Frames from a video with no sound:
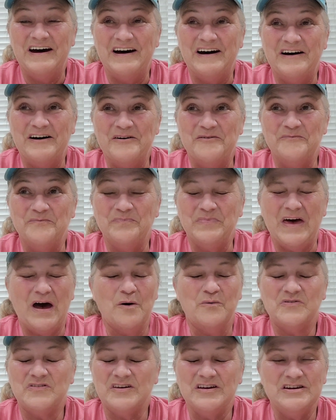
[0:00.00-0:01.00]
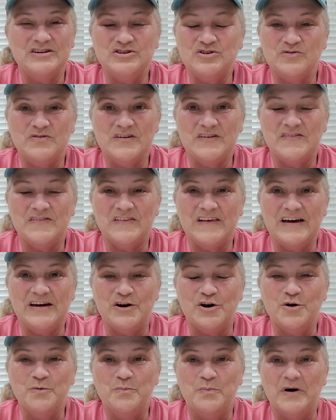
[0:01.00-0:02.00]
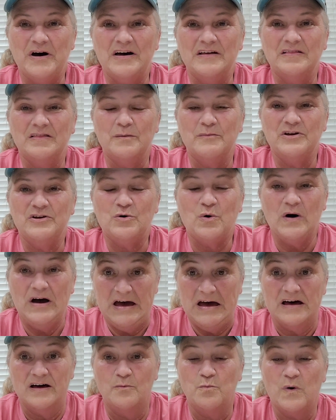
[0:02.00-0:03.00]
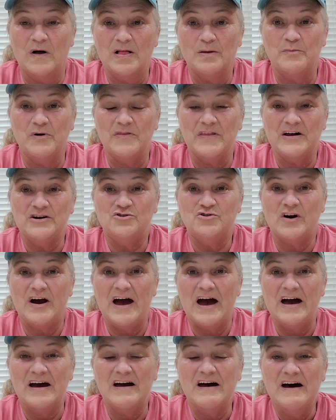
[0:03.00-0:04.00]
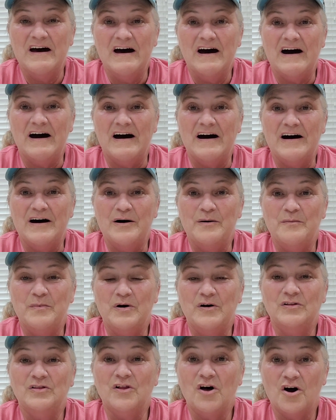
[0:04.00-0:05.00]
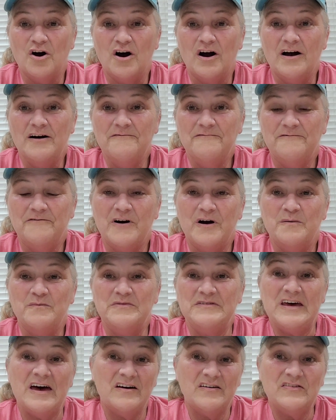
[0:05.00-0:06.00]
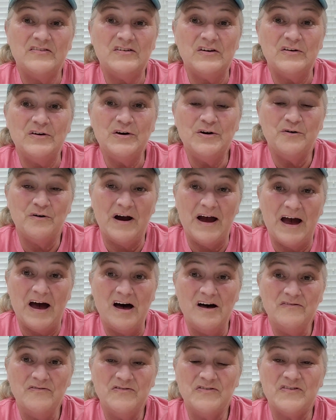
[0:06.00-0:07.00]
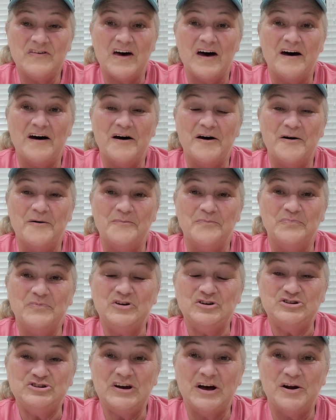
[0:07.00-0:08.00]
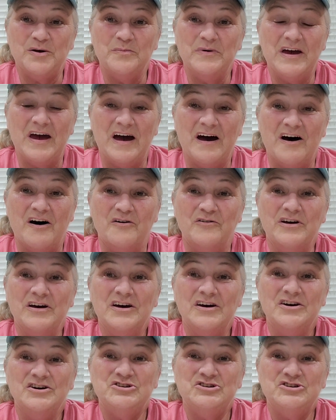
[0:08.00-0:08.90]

Um, I was going to do this later, but let me go ahead while I'm on that track um, Laura from Textilly Crafts um, shouted me out.